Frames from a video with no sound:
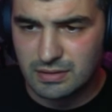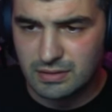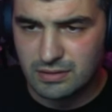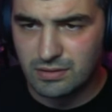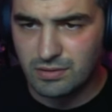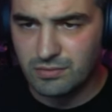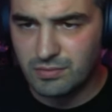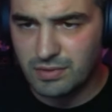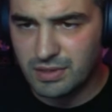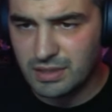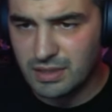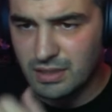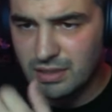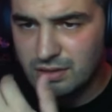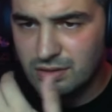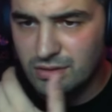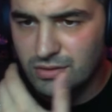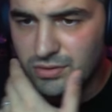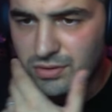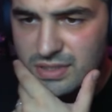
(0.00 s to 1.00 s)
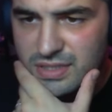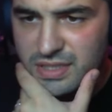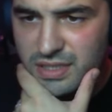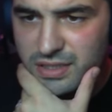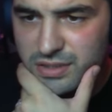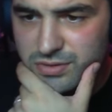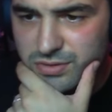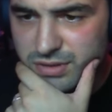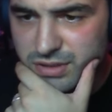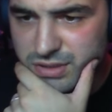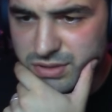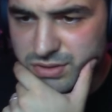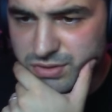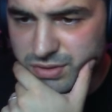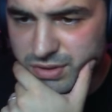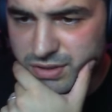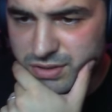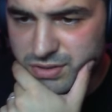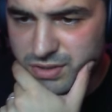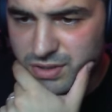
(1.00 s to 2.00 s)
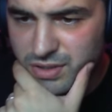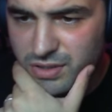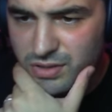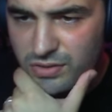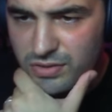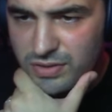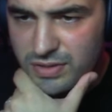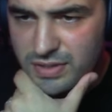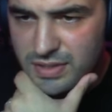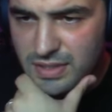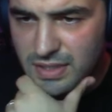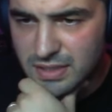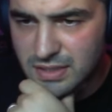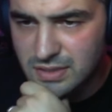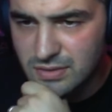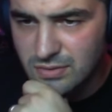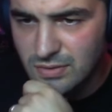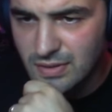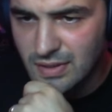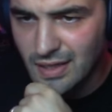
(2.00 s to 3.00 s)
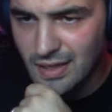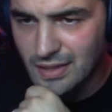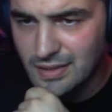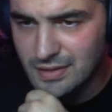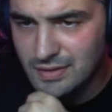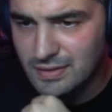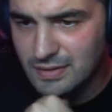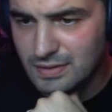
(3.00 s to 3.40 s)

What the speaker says: No, wait, I need to do a 6 with this, right? So I need to do a 6 with that.